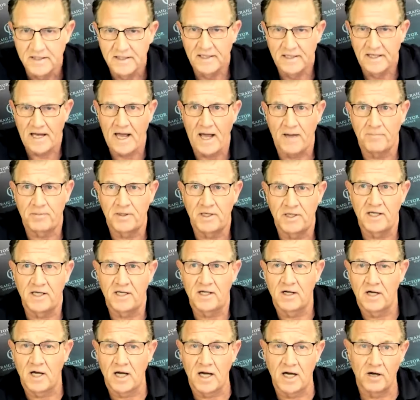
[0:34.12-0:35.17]

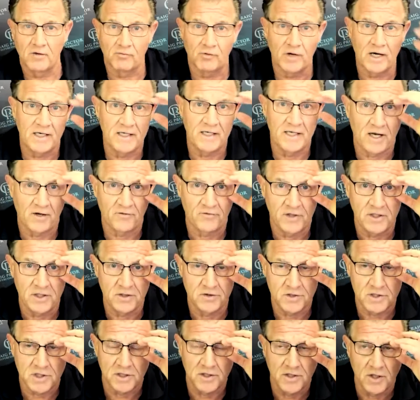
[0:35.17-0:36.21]
happening uh, right now that
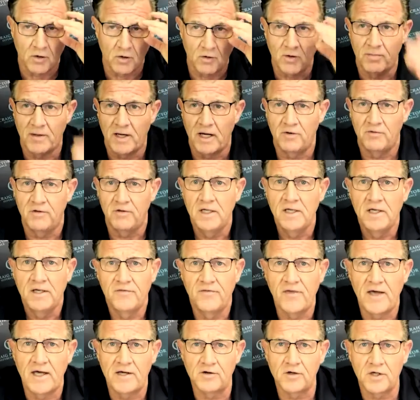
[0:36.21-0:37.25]
you should know about
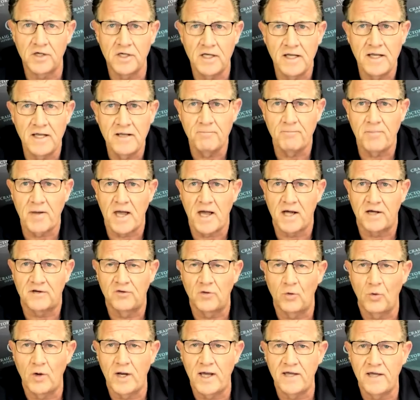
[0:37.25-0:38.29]
that are going to impact
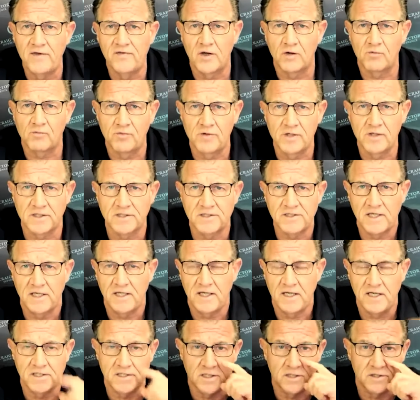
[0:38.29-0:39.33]
the way that real estate
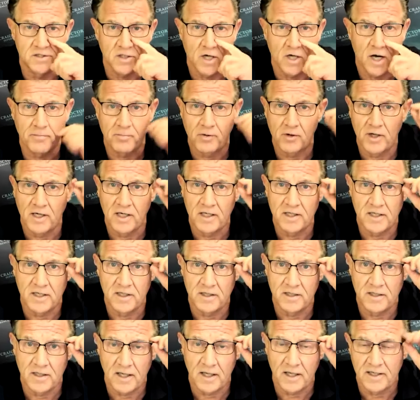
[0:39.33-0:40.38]
agents operate
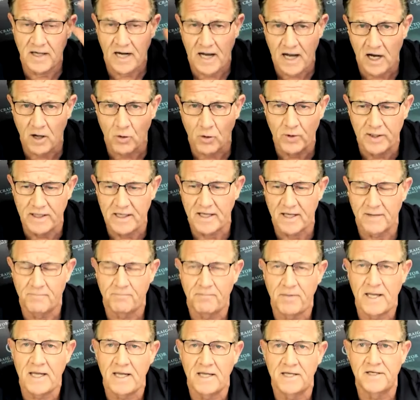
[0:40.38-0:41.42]
and, and how we get
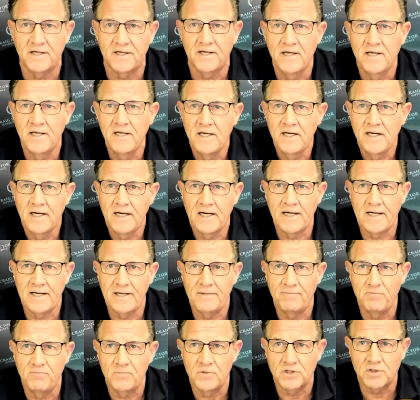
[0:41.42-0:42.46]
paid.
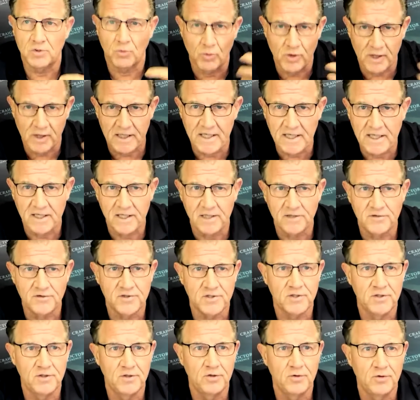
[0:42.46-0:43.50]
Um, so we're going to get
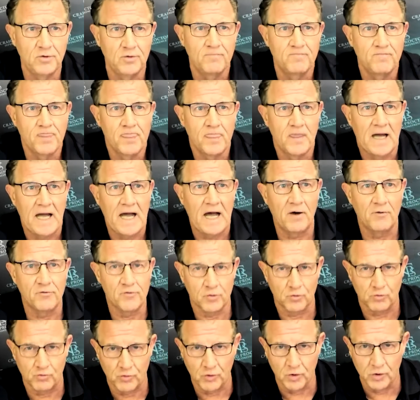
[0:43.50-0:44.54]
into how the
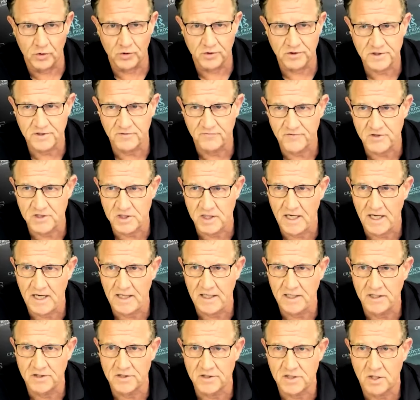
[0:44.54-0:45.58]
rules have
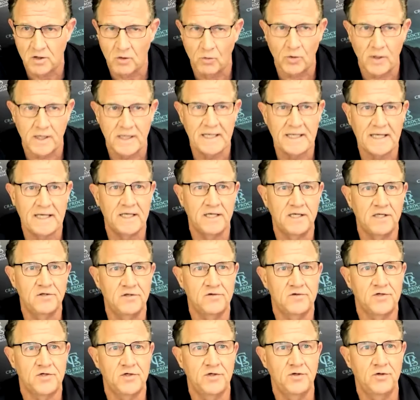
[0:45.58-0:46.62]
changed. We're going to get
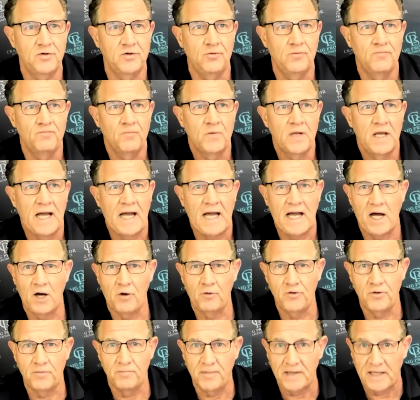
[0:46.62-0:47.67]
into how
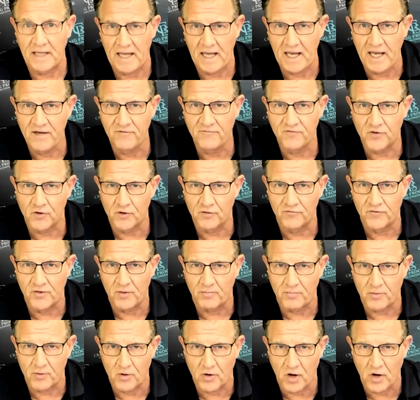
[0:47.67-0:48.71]
the behavior of the
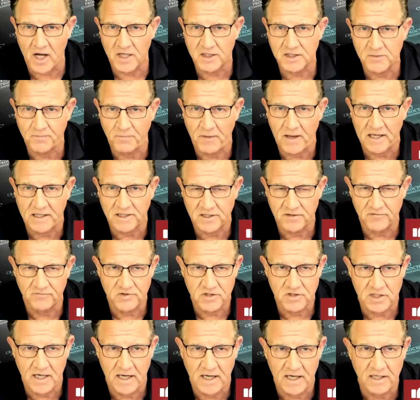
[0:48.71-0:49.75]
prospects have
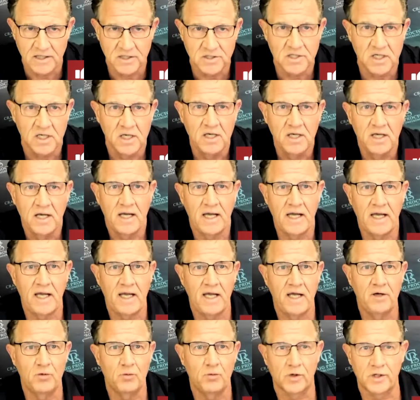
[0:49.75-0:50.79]
changed.
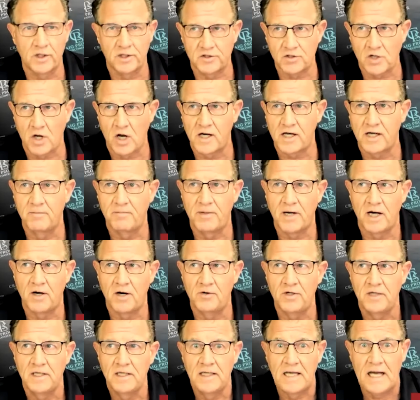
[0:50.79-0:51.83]
And we're going to talk
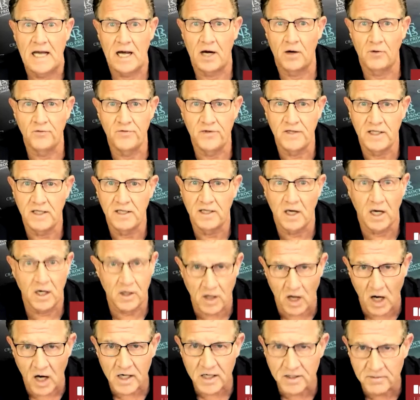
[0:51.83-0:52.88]
about how the
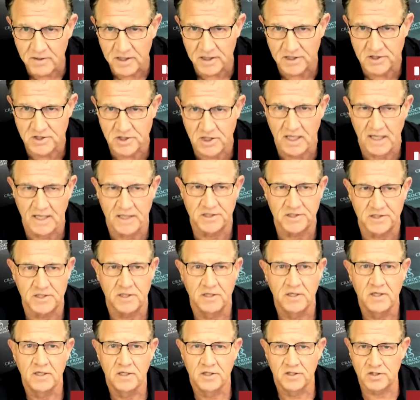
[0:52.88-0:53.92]
economy has changed.
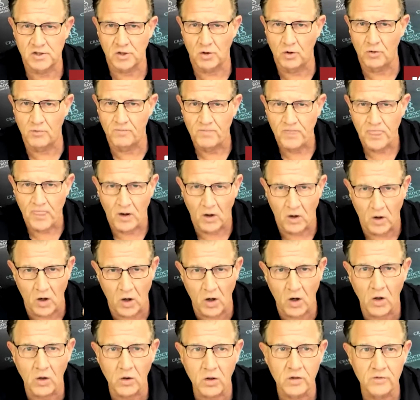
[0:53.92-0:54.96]
So
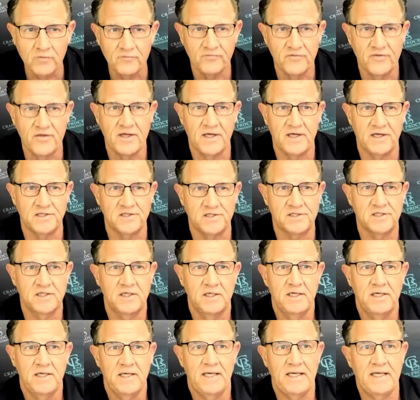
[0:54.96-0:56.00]
all of this
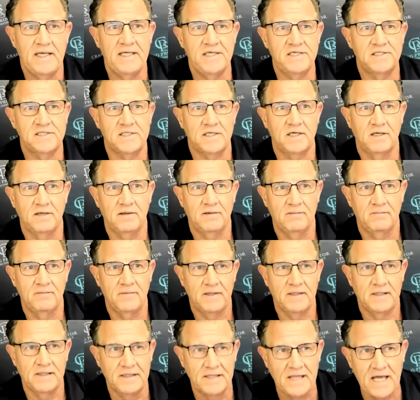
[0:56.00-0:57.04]
is
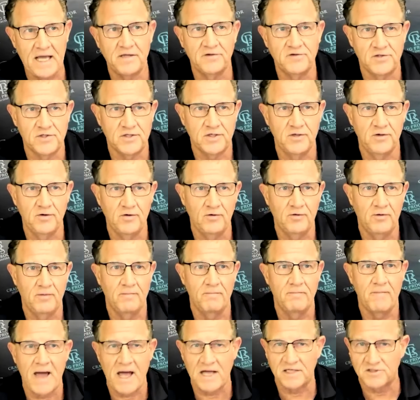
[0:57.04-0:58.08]
led to
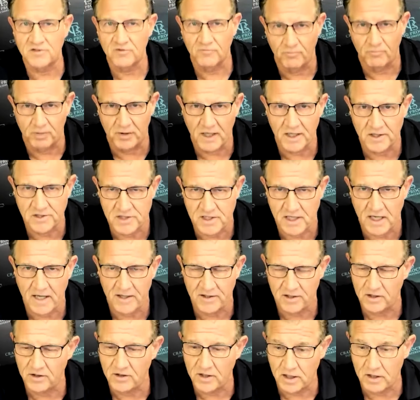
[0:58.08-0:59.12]
massive bloodshed
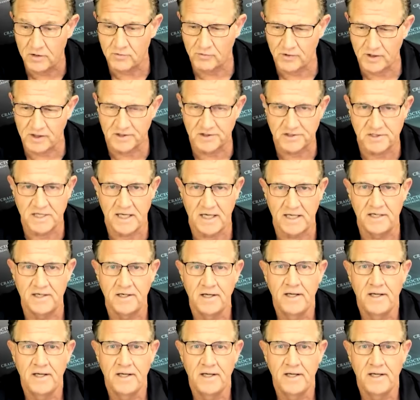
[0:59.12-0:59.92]
in, in real estate.